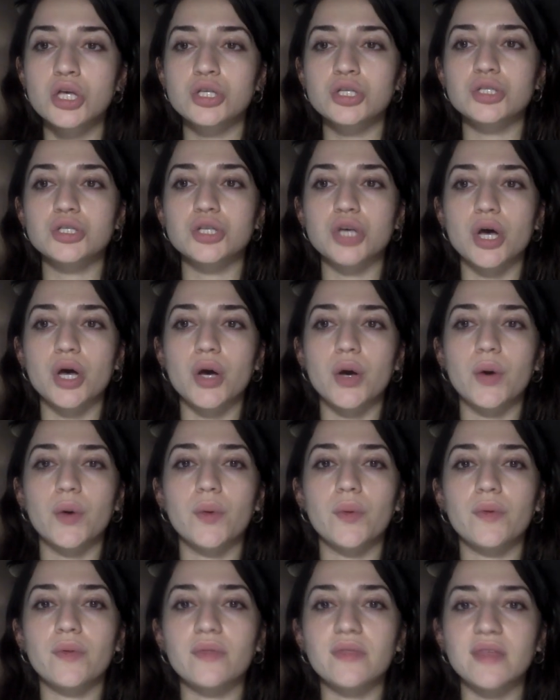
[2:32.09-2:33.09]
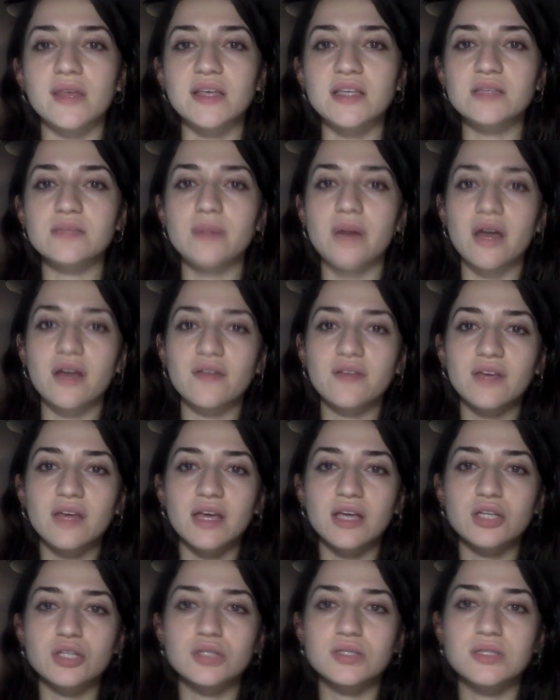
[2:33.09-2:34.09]
So these
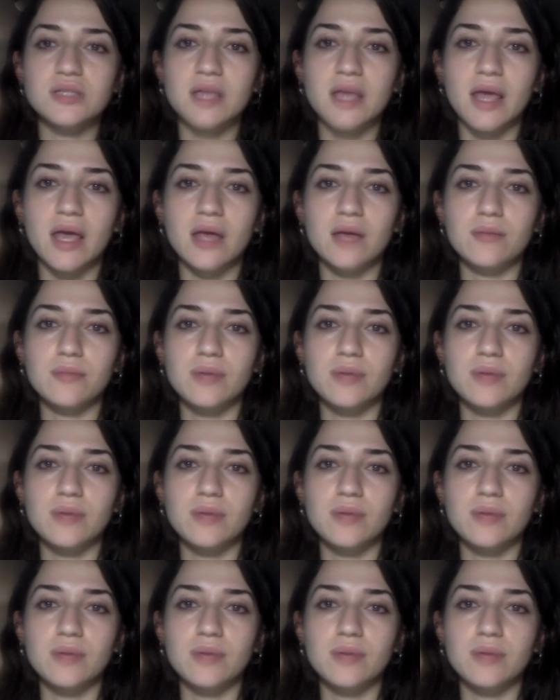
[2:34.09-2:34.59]
modifications can